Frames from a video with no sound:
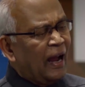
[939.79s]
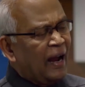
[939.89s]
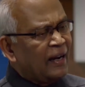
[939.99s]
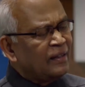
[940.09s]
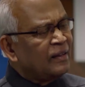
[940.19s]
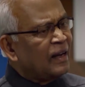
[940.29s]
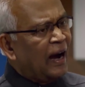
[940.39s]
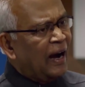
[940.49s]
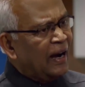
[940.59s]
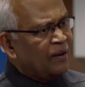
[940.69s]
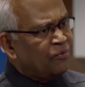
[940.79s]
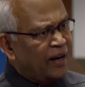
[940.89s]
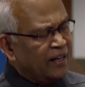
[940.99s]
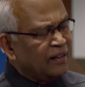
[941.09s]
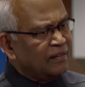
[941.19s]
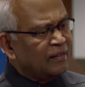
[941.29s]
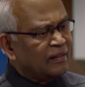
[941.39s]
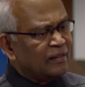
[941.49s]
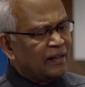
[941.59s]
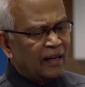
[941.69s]
and I find
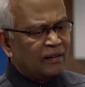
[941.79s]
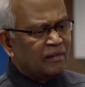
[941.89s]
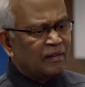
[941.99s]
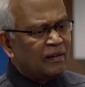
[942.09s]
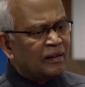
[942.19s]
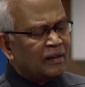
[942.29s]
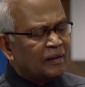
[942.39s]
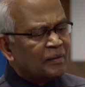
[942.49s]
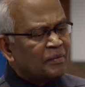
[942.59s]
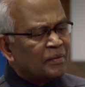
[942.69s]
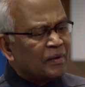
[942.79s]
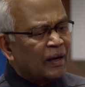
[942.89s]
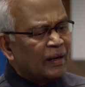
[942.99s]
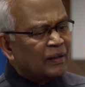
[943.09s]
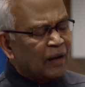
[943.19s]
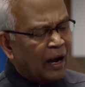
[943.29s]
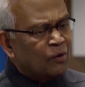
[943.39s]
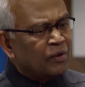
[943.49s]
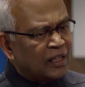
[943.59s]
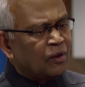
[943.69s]
that
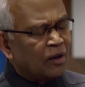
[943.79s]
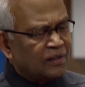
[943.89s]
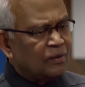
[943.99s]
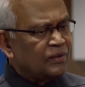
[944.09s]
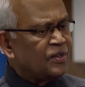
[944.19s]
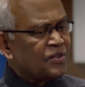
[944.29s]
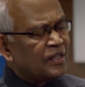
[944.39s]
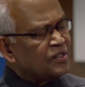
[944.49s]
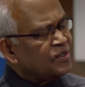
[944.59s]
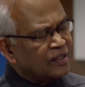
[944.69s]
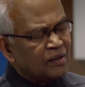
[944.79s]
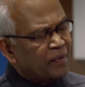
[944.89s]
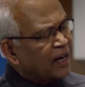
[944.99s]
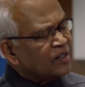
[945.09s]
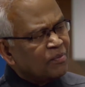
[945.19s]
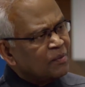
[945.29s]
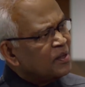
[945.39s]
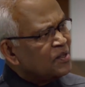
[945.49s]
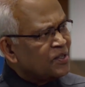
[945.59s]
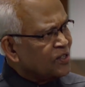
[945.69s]
Ayurveda not just as general practice, but
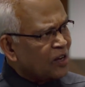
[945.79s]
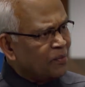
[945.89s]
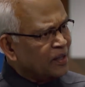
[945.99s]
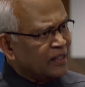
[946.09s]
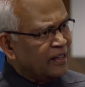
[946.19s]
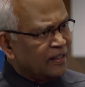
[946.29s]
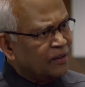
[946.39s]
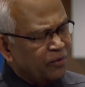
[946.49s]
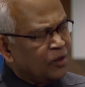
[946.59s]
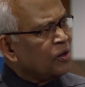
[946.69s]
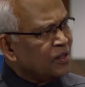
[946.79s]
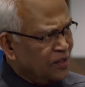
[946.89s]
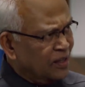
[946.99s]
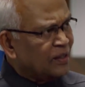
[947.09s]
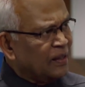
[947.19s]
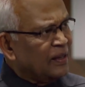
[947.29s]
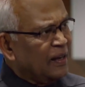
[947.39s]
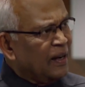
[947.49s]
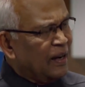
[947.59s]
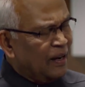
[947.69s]
businesses have been created. Vicco is a
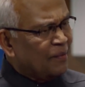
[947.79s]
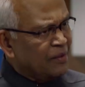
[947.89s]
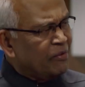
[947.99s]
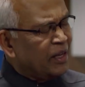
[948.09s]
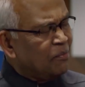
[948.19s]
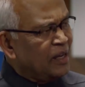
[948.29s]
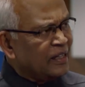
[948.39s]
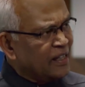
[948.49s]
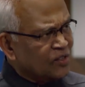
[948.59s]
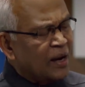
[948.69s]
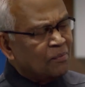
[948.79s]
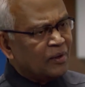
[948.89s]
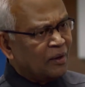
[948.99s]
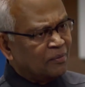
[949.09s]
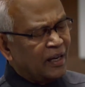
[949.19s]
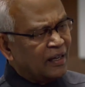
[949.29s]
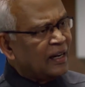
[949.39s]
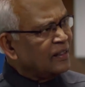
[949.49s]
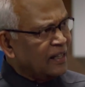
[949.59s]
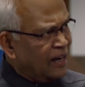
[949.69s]
very brilliant example of
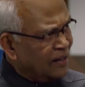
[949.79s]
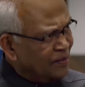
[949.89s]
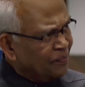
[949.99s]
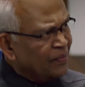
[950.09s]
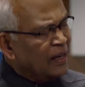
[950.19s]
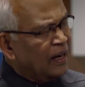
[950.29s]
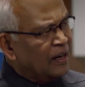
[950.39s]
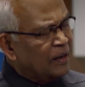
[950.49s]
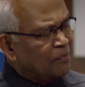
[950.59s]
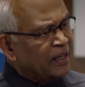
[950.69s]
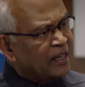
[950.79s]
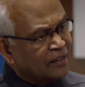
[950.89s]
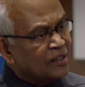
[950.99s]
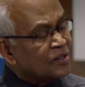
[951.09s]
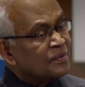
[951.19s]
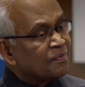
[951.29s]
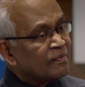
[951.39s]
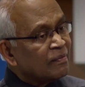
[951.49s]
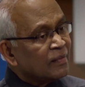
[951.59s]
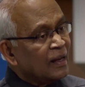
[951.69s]
that, and there are many others.
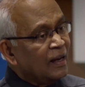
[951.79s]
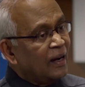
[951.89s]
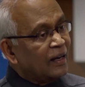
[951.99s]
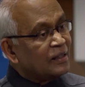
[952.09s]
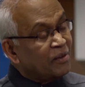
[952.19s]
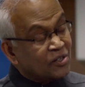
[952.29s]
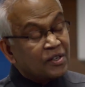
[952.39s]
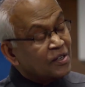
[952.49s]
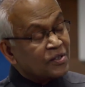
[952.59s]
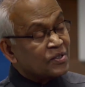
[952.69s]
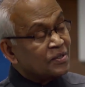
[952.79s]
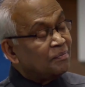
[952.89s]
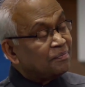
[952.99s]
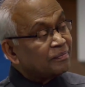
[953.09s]
The Westerners